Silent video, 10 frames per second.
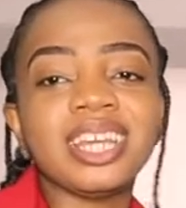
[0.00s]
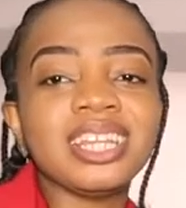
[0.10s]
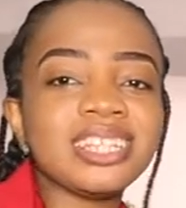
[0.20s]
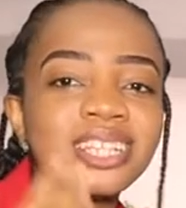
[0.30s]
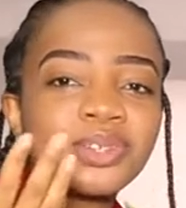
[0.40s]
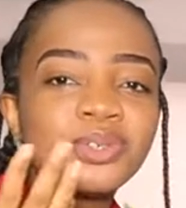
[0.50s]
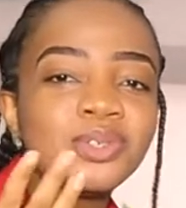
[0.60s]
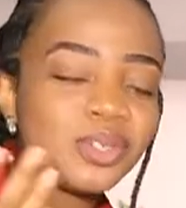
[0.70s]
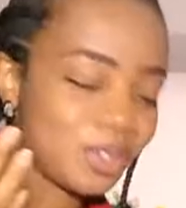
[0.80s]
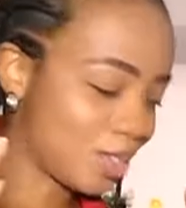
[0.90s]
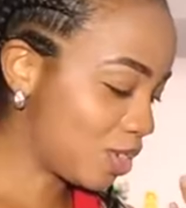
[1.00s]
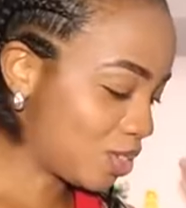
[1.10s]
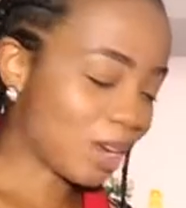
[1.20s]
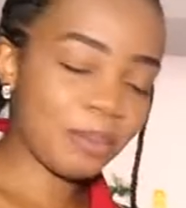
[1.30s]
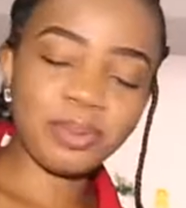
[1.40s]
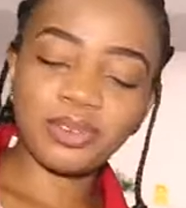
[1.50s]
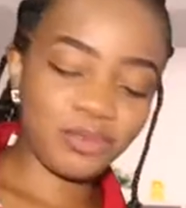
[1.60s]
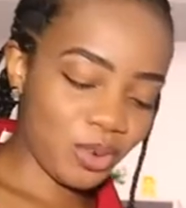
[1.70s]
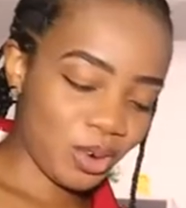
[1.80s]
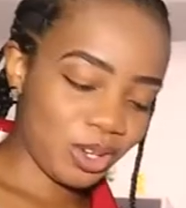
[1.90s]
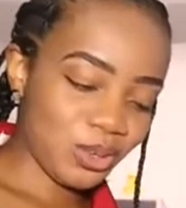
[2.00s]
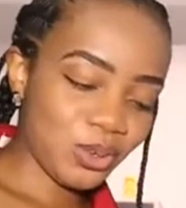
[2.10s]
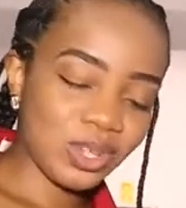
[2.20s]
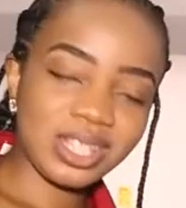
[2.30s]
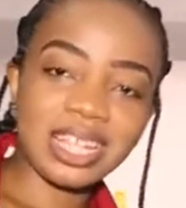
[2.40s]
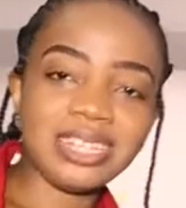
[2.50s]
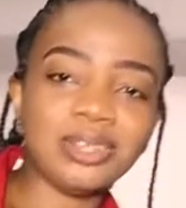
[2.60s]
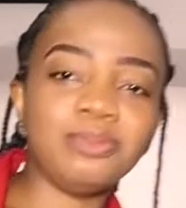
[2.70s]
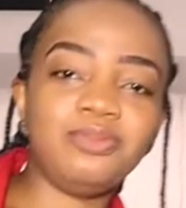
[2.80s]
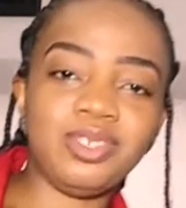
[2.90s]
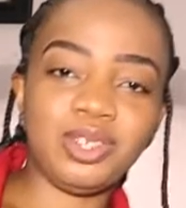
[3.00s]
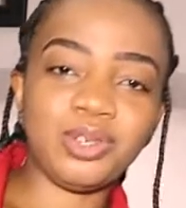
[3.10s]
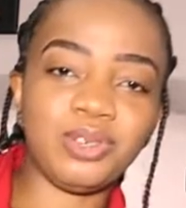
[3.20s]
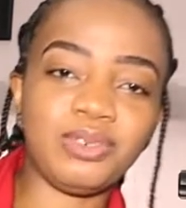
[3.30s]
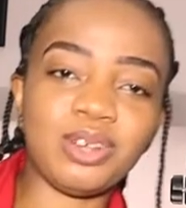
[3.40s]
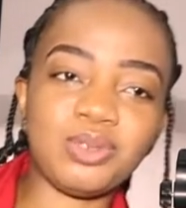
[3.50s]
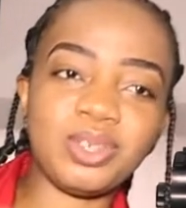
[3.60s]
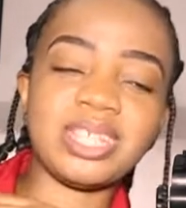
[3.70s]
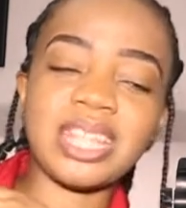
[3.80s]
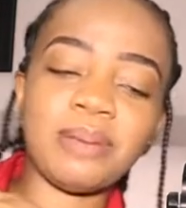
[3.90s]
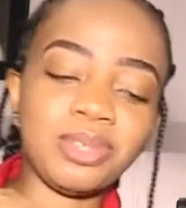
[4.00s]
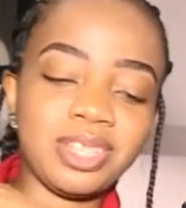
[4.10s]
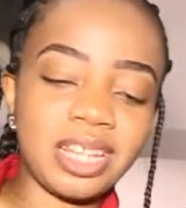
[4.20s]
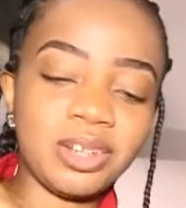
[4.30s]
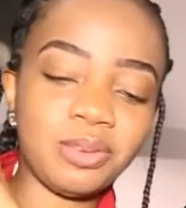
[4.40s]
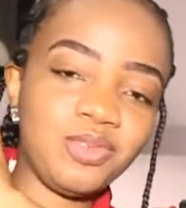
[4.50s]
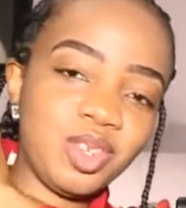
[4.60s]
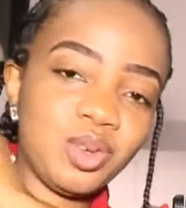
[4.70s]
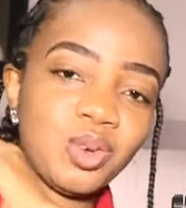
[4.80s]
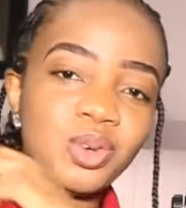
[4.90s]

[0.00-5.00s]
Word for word: This is a good tripod for you know standing up video if i want to do a stand, stand up video